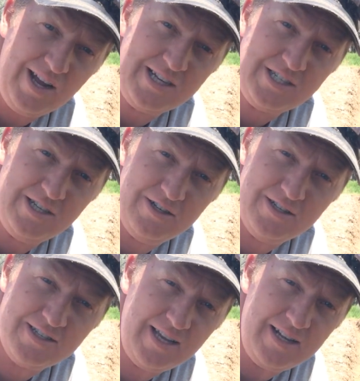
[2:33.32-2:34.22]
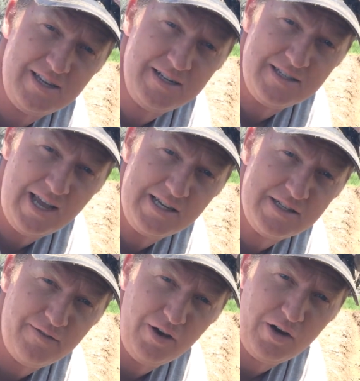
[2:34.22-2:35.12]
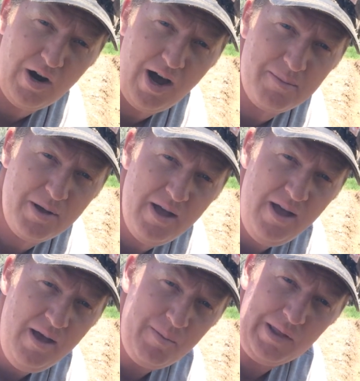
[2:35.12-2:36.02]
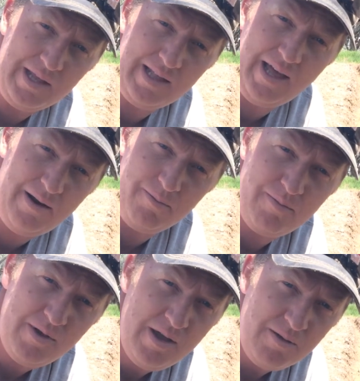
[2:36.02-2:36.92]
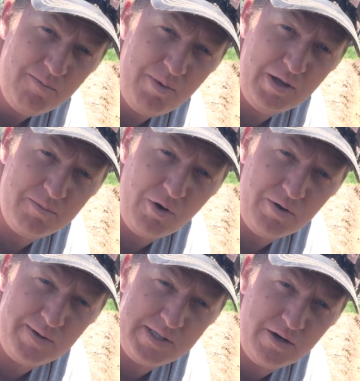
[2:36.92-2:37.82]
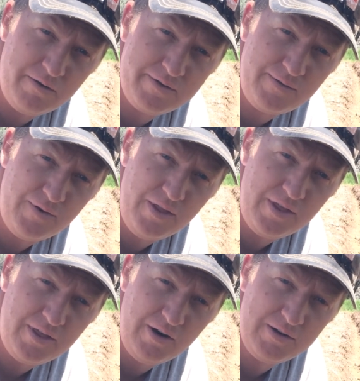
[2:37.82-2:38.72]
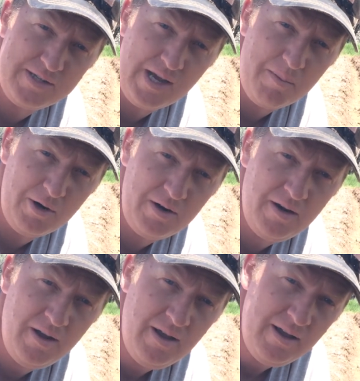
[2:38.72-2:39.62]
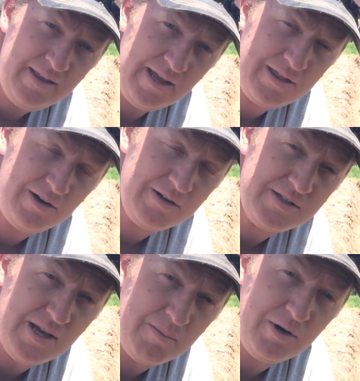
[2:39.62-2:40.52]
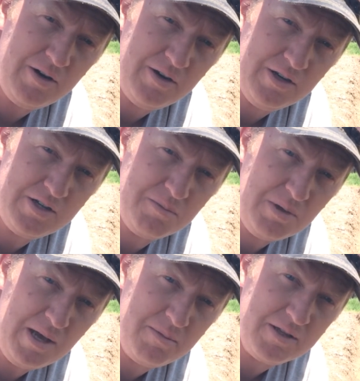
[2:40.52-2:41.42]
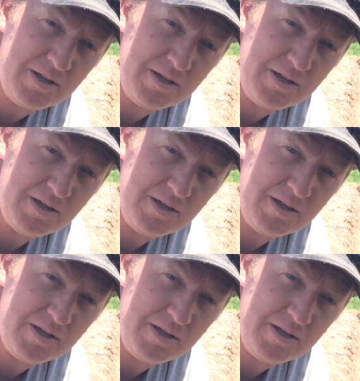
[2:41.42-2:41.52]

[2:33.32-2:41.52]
next year, just get a little taste of your crop, but then let them build more reserves for the third summer. And that third summer you should be able